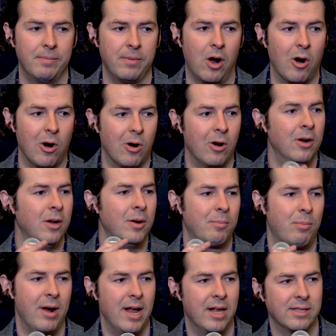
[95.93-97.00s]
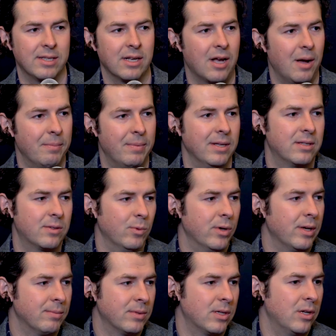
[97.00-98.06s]
Our brands encompass
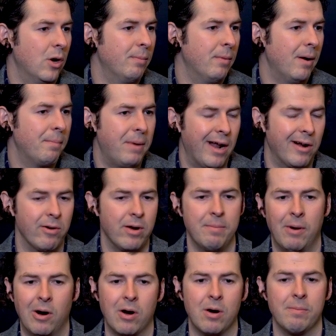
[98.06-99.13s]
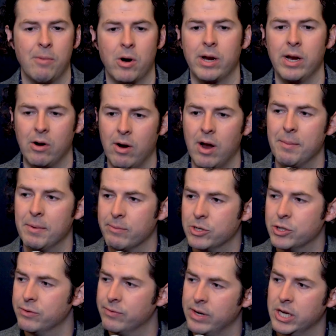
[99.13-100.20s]
Williams-Sonoma, Pottery Barn, Mark & Graham, and
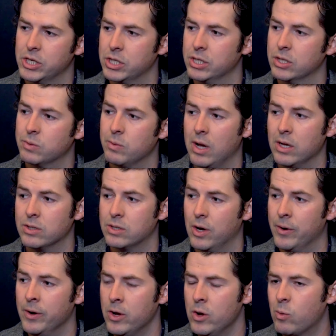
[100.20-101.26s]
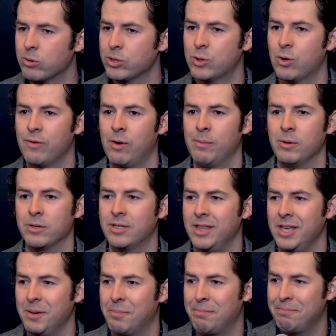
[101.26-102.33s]
Rejuvenation as well. So we're sort of almost
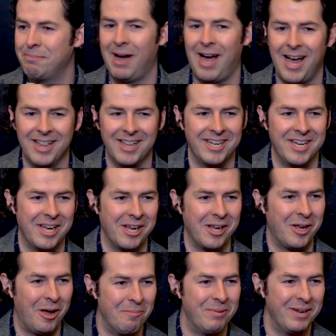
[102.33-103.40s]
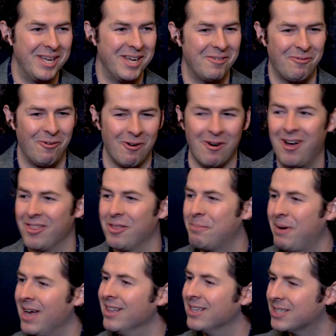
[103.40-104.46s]
the piloting company for all the
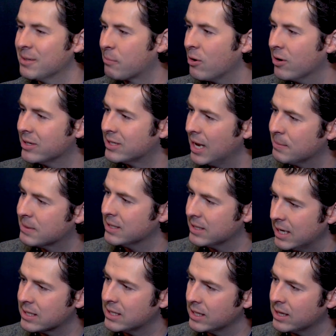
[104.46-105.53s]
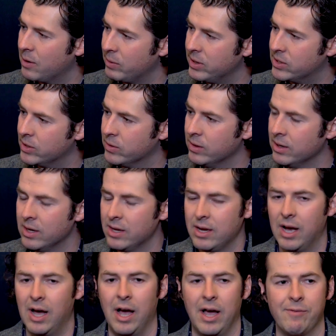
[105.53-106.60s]
pilots and prototypes and testing that we do.
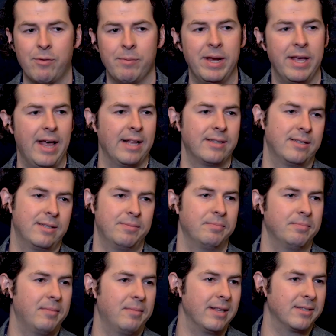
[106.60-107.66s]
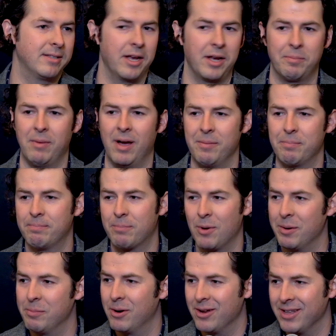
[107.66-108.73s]
And for me, that's like my
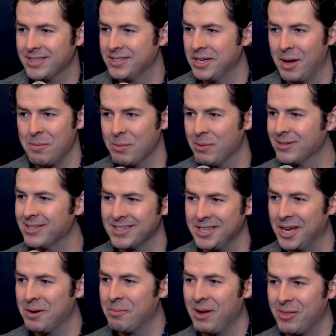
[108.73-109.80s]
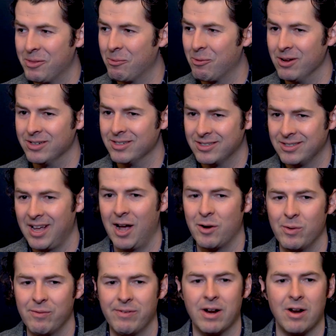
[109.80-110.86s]
bread and butter. That's the thing I'm most excited about in the world, is how
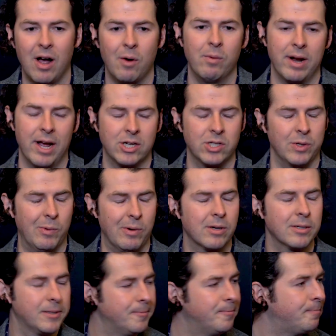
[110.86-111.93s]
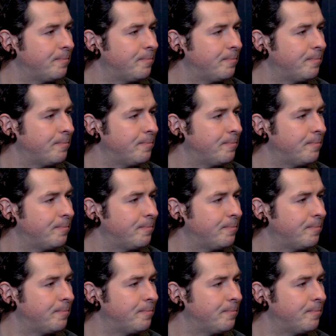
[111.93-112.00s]
do we figure out what actually works.